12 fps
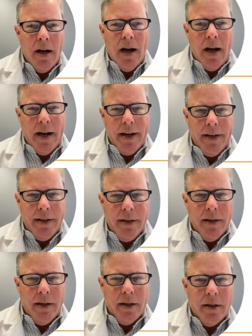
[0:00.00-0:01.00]
high in
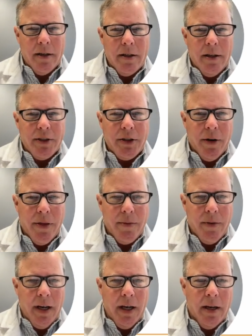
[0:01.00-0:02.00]
cluster
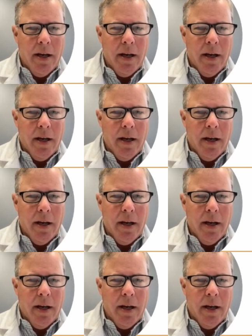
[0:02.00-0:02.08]
3,